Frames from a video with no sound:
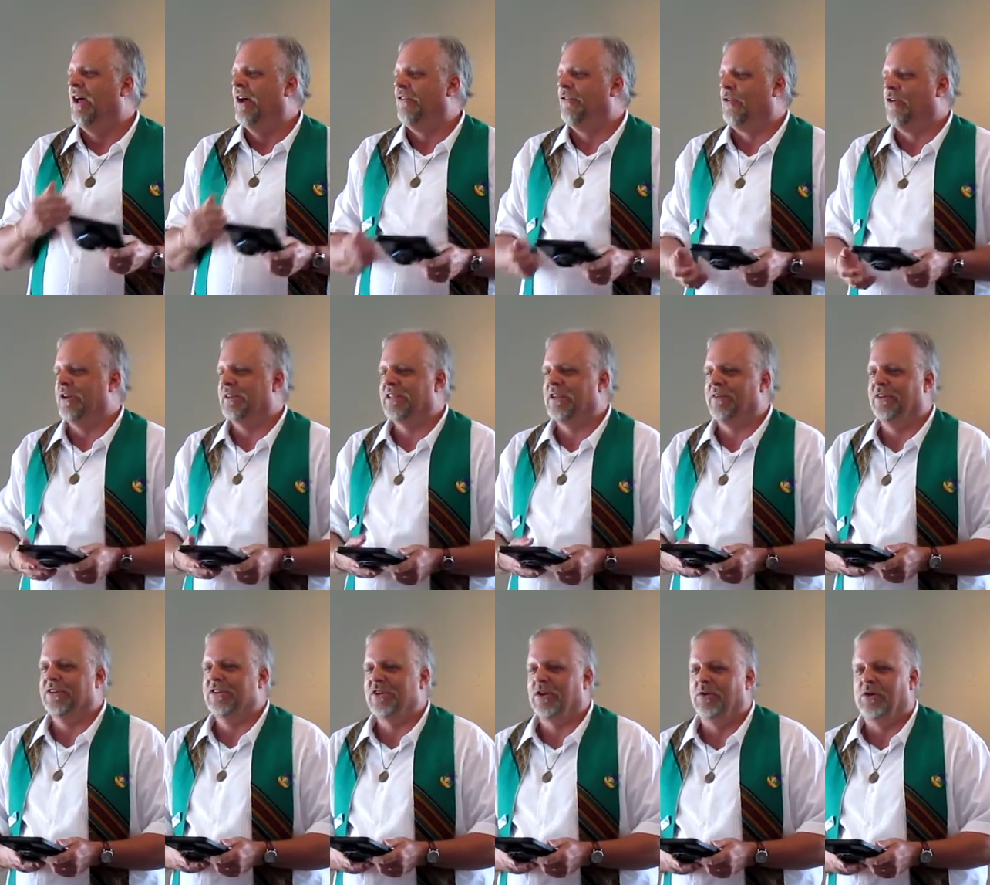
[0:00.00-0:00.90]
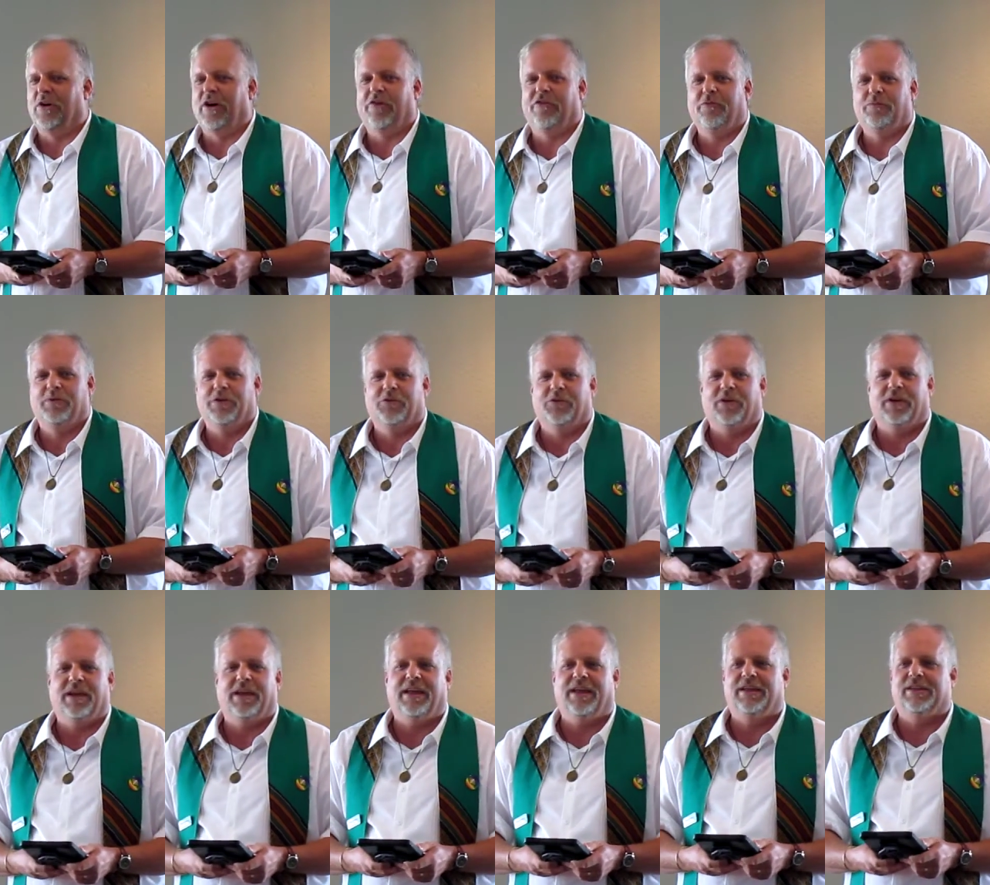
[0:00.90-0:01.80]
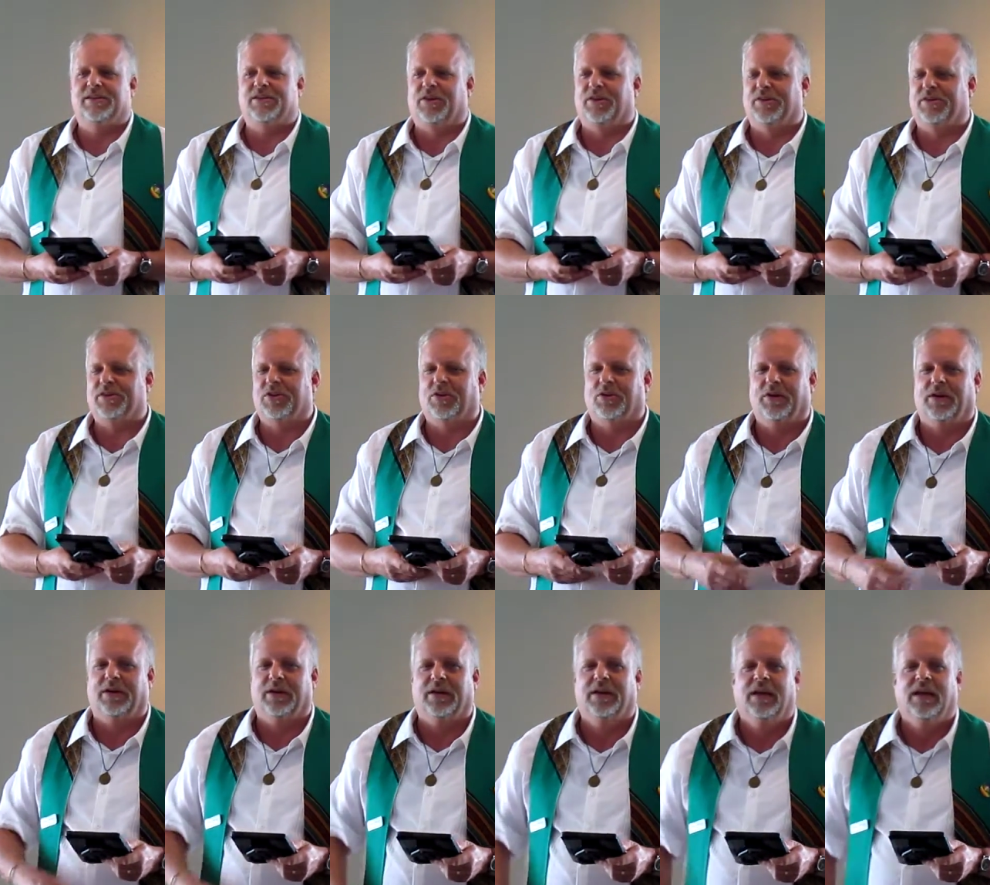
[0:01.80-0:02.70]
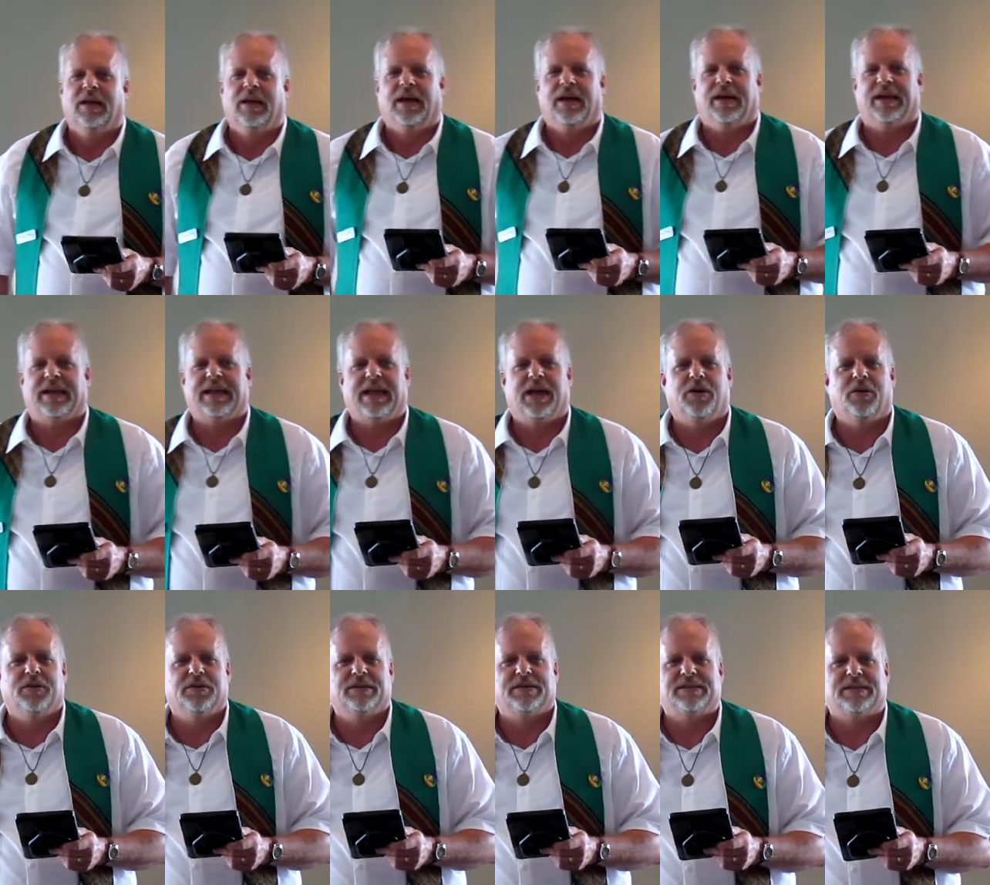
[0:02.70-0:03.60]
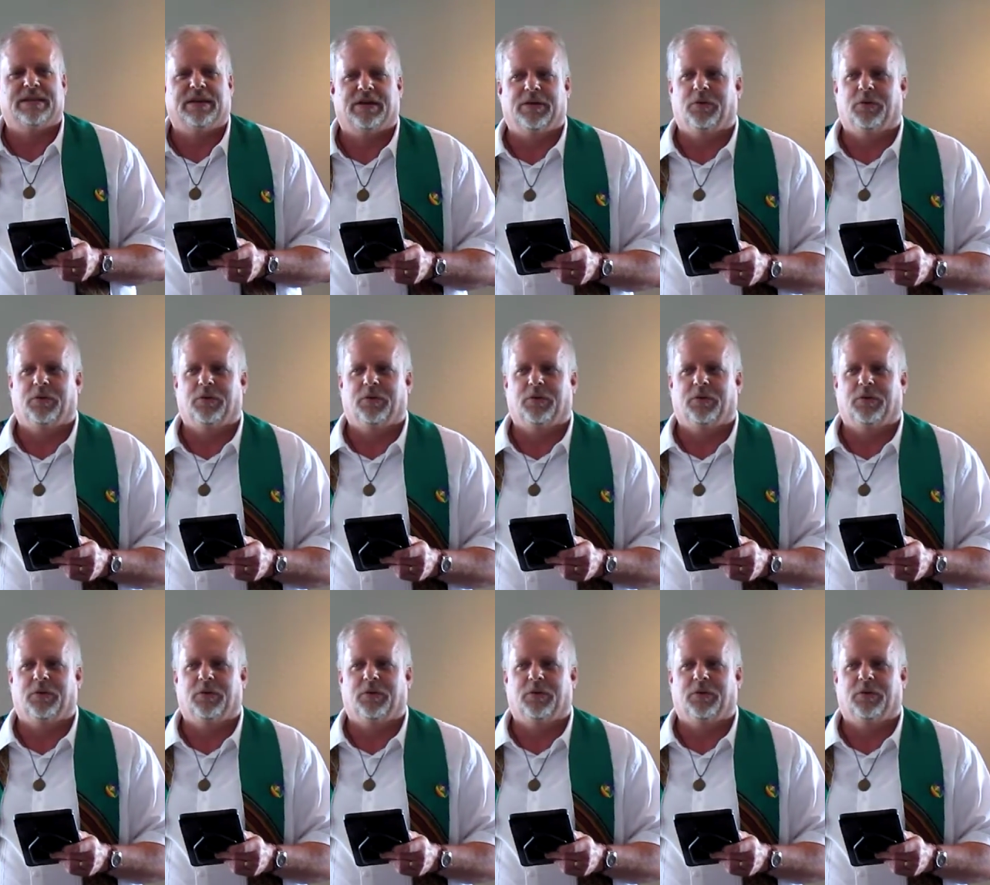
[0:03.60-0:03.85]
for us every so often. But Renee is also an accountant,